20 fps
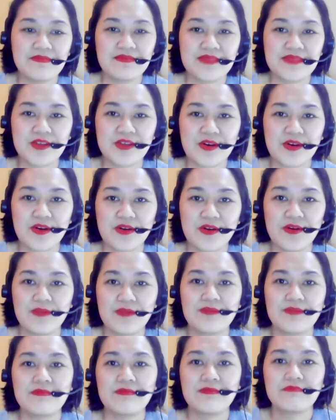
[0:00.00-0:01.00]

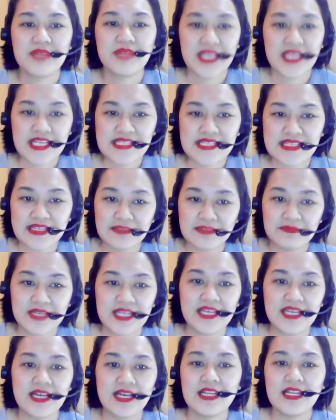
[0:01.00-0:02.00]
So please tell
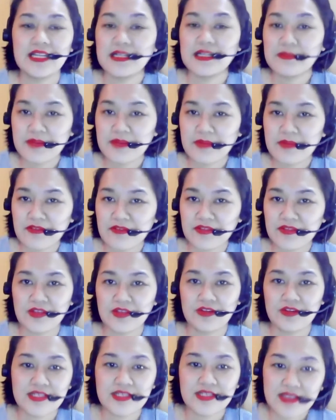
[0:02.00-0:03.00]
me a little bit about
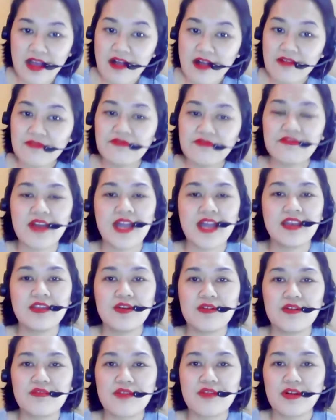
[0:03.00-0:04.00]
yourself and
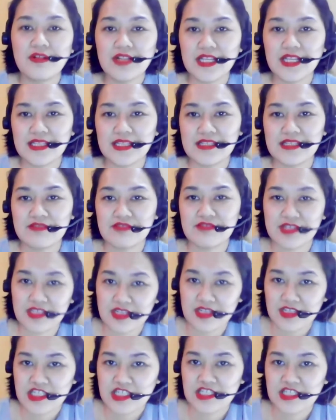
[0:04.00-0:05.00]
your role in this
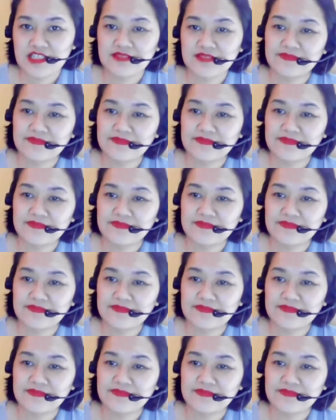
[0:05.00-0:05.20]
research.